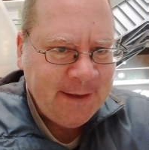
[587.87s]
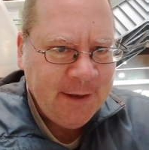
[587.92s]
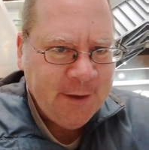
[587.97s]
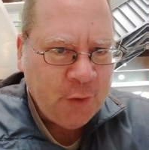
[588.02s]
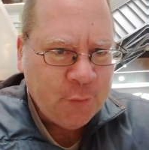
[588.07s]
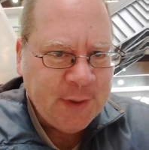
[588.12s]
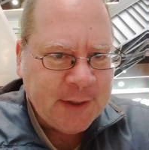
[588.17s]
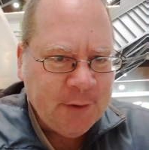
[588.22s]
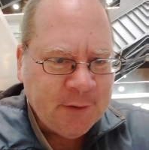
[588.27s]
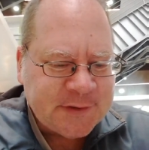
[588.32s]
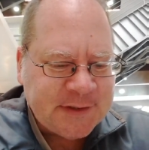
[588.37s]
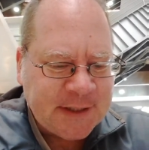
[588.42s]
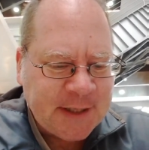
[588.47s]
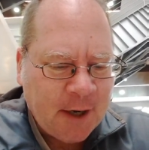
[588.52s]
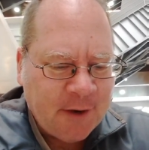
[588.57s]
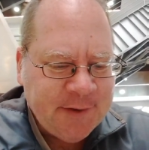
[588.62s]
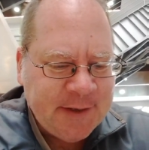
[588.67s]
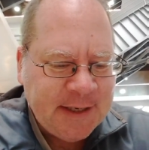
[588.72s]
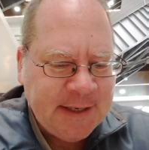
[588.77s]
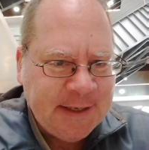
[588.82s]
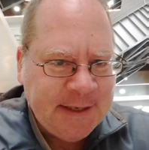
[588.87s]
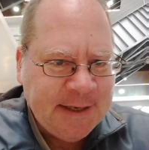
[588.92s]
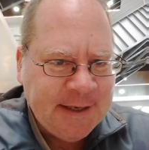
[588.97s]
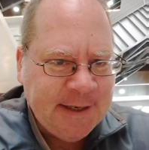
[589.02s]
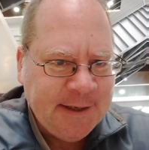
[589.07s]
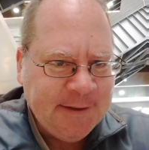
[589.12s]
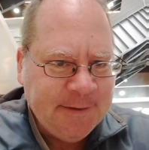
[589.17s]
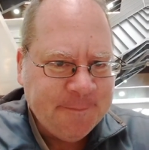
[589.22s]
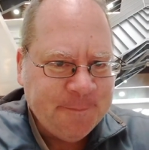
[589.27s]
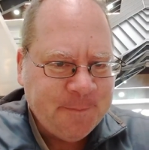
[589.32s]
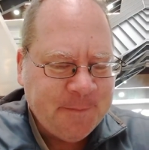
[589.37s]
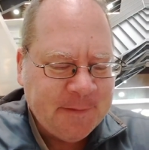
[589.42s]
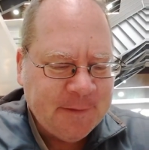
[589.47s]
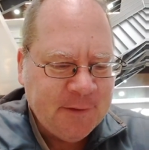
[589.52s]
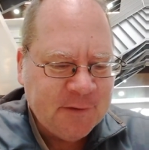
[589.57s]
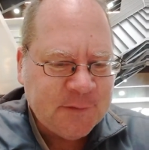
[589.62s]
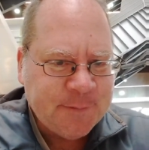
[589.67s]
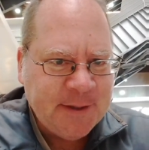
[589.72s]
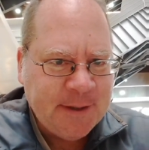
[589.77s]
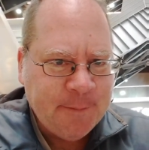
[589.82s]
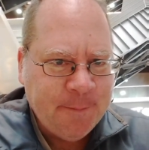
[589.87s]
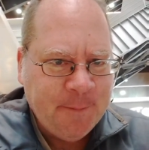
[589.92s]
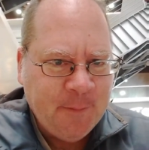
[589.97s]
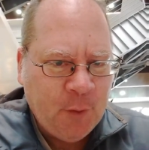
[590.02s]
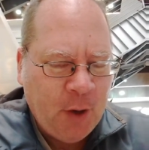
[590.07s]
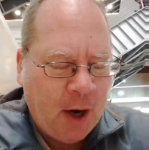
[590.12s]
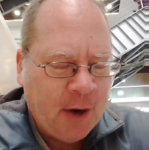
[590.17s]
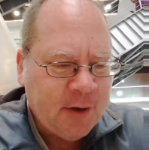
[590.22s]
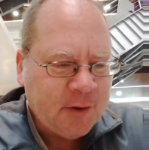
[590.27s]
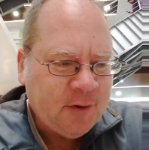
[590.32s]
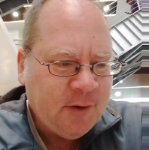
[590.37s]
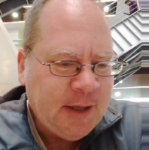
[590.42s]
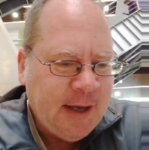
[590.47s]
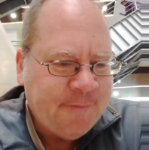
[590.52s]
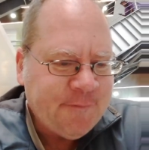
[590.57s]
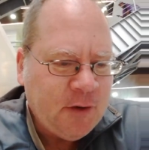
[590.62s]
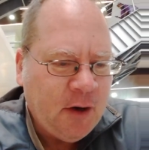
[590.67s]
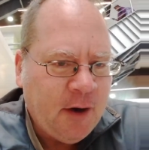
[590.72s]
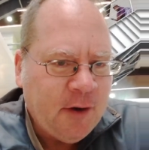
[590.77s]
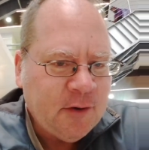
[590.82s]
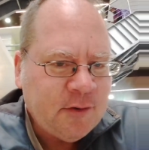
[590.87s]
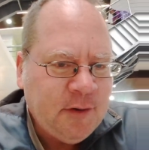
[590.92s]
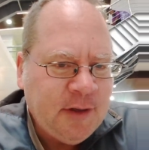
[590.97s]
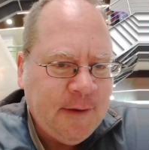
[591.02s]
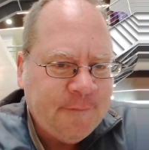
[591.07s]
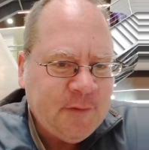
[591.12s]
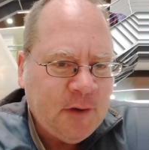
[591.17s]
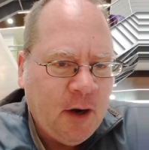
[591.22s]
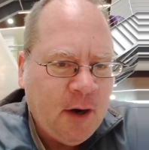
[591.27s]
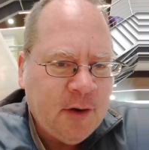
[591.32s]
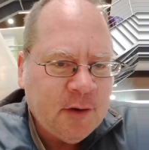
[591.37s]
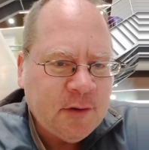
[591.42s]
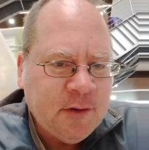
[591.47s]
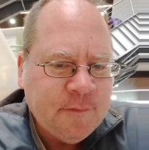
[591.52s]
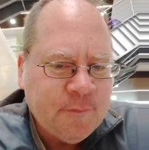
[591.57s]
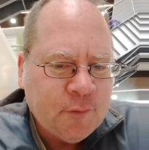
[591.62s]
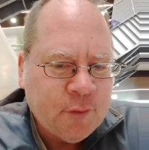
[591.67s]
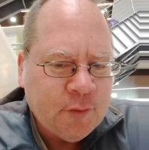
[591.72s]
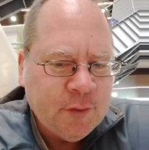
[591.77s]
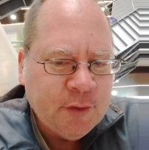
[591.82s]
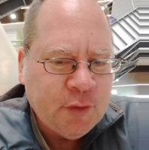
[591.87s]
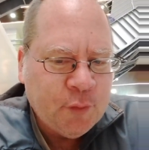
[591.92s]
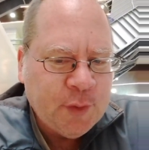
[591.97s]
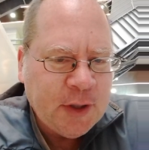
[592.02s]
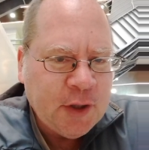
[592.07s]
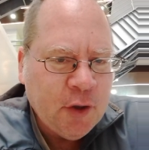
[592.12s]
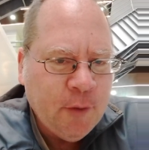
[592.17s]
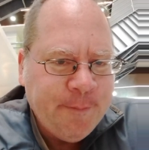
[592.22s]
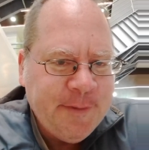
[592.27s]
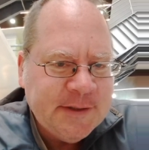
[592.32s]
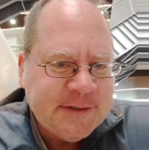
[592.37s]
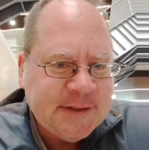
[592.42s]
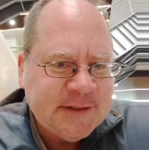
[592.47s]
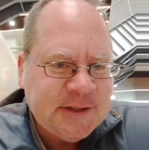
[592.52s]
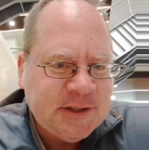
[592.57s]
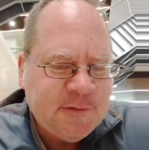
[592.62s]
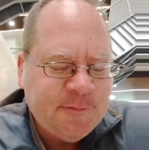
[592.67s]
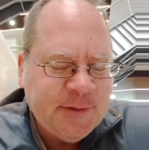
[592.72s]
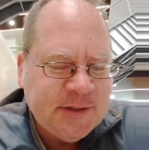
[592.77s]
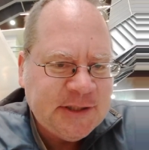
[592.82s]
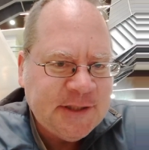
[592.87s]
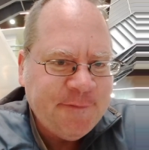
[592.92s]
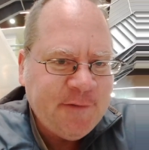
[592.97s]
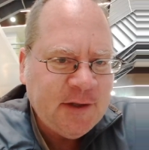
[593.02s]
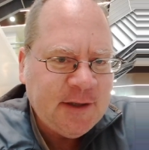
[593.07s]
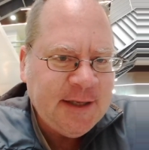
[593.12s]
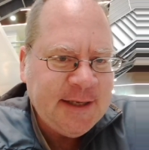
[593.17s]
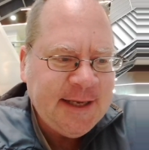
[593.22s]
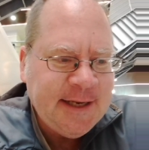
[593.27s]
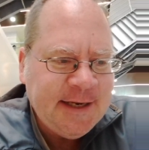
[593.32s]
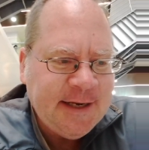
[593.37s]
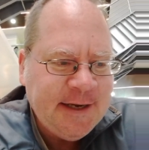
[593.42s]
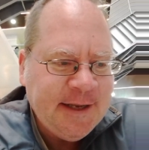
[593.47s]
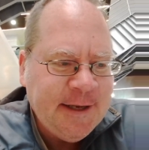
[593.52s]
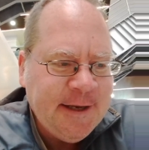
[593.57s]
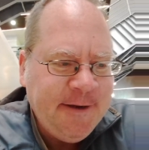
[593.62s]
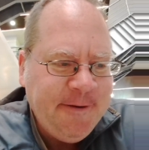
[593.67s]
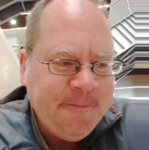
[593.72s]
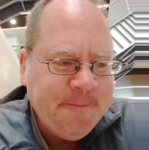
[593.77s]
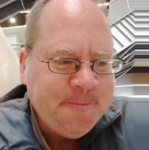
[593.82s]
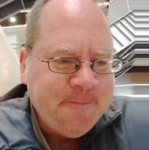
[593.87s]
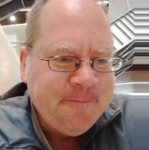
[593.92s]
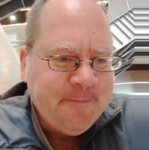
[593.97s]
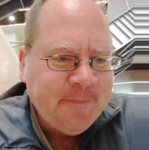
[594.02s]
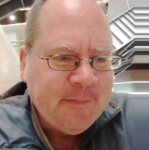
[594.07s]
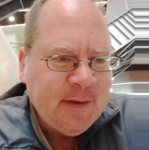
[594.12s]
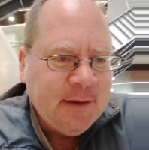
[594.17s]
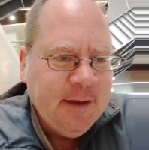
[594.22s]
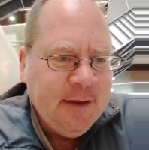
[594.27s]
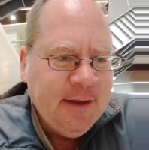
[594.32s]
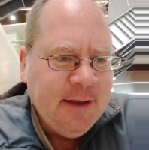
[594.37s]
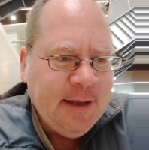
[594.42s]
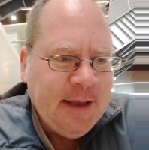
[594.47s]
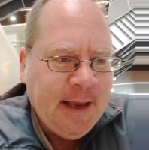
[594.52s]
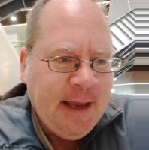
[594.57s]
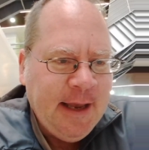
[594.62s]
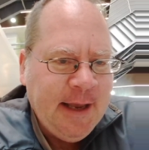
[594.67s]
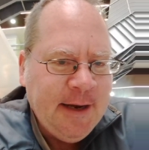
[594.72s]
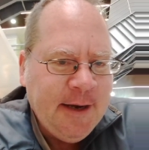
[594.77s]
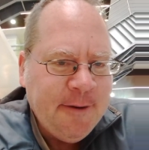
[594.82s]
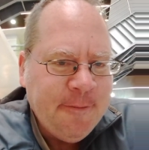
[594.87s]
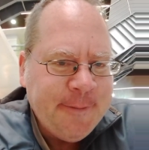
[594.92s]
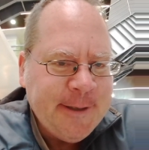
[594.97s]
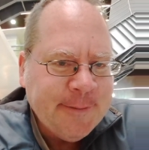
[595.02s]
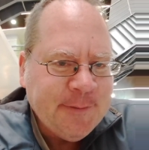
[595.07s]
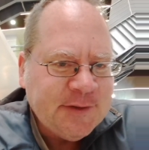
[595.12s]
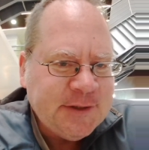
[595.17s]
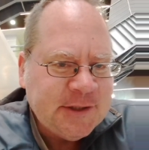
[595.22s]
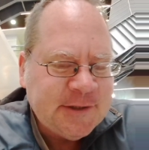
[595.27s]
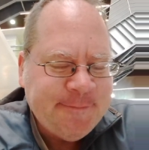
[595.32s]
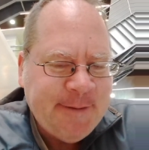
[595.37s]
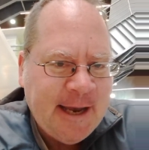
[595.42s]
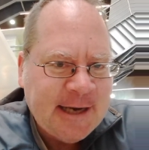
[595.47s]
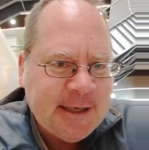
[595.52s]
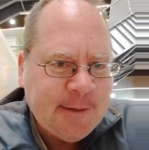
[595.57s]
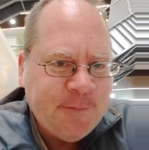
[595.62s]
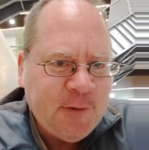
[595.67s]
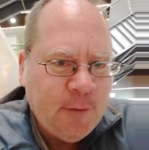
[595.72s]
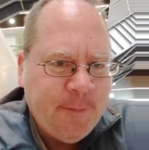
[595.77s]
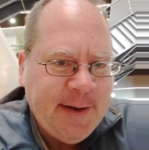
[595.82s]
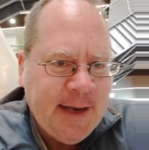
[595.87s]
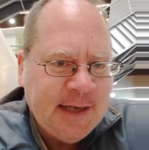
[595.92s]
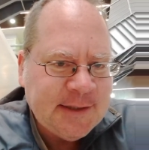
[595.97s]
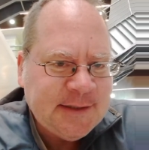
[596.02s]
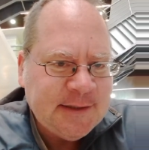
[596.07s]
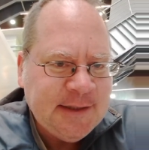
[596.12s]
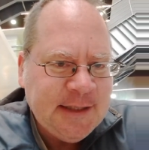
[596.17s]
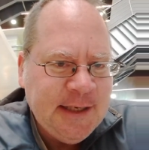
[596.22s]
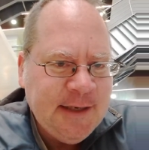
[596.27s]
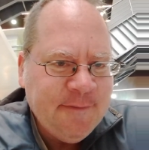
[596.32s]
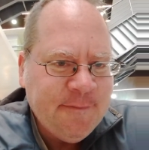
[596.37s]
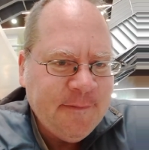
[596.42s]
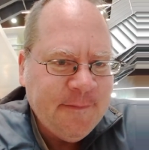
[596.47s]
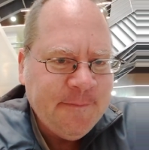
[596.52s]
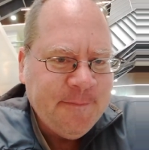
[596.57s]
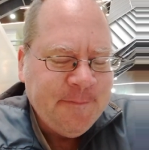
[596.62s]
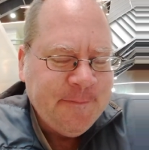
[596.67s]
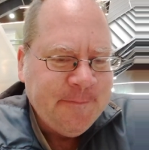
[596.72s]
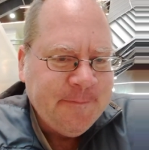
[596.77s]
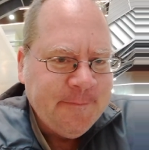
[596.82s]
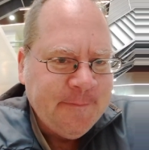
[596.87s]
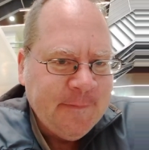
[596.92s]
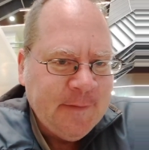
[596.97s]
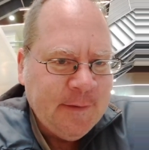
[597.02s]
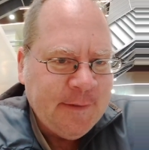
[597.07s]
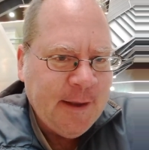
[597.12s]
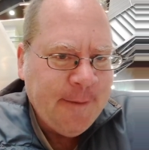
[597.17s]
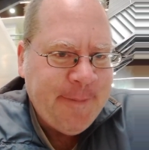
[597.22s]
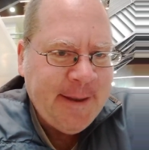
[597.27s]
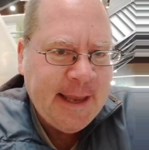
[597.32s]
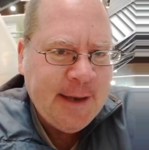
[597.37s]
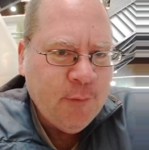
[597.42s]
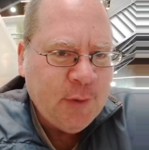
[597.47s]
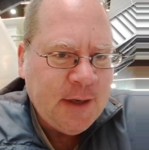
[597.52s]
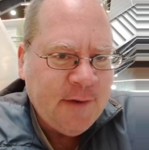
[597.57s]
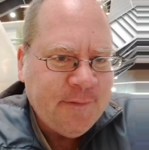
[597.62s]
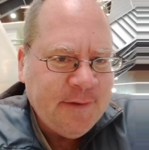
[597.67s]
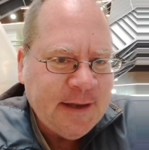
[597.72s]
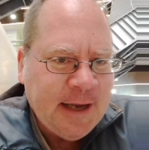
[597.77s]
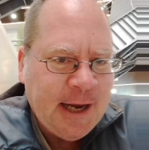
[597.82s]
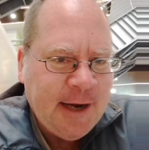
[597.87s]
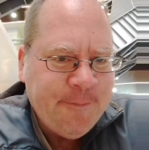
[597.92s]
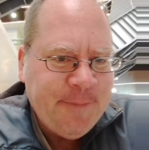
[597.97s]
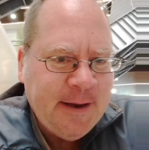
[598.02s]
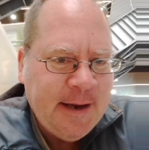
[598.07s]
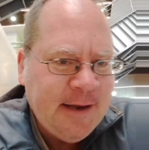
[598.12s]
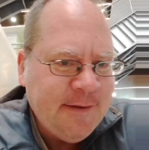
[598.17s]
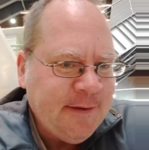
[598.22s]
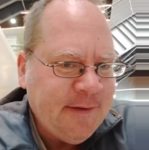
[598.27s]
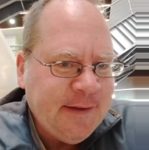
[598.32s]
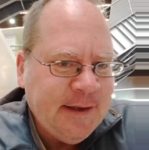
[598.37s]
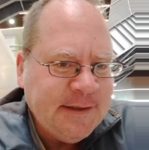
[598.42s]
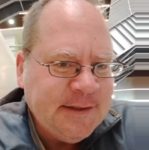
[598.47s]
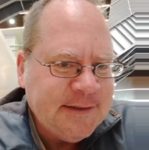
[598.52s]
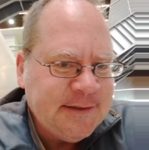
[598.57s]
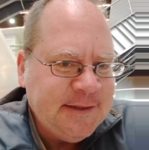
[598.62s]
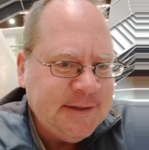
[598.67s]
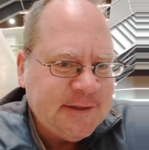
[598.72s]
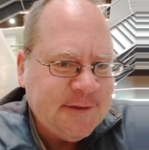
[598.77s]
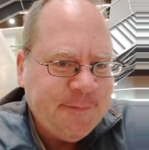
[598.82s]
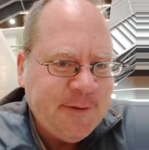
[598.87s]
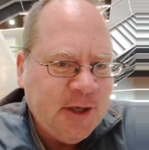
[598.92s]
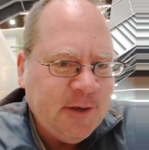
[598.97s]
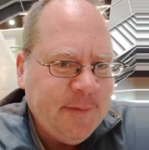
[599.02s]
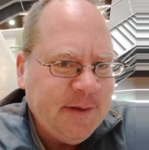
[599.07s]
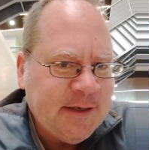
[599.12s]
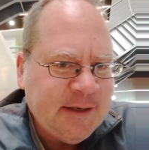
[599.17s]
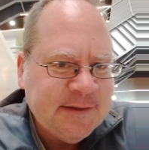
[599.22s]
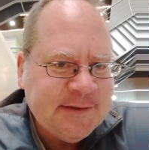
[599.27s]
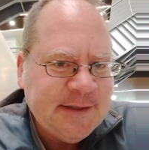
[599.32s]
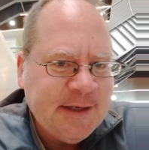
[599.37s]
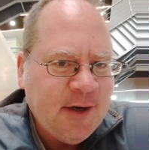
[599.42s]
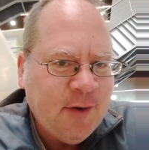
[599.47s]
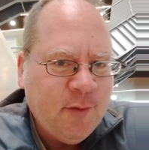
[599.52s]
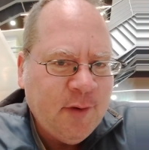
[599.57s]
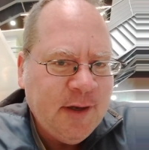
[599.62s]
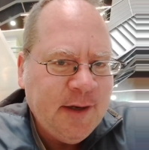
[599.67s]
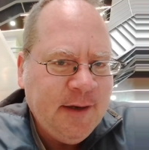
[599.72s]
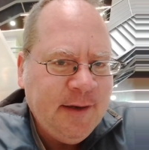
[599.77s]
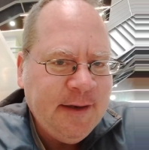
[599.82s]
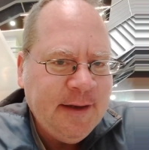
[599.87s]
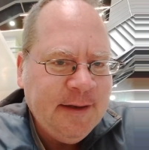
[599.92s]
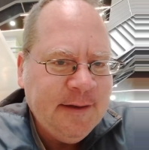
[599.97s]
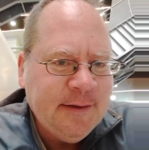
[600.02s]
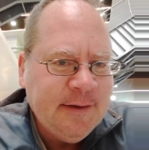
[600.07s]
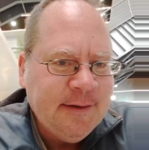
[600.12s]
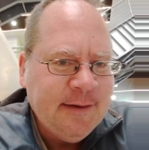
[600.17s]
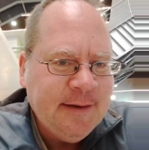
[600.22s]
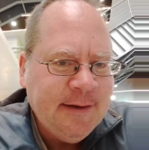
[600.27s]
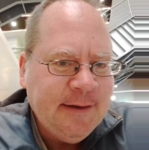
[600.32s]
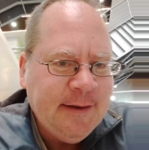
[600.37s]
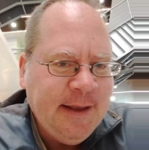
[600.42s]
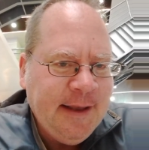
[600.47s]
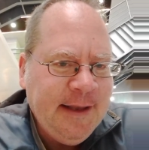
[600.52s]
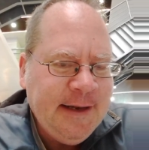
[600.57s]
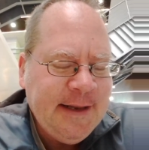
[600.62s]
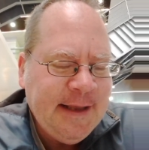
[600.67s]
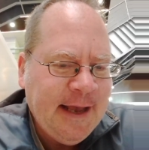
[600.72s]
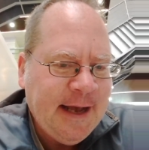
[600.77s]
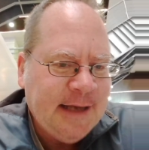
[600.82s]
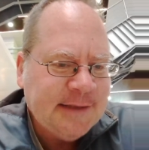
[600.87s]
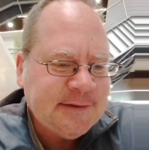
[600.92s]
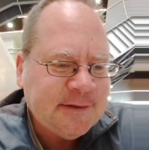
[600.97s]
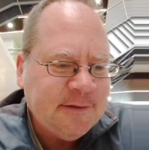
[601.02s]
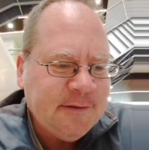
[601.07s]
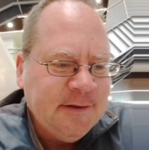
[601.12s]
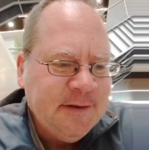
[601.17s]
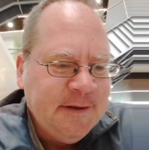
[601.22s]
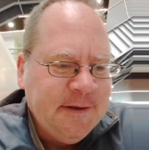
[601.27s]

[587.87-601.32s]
Gringos are now getting hit. There's been article after article after article of gringo businesses specifically getting hit, and people just pack up their bags and leave. They pay whatever they got to pay, and then they just disappear because they don't want any hassle.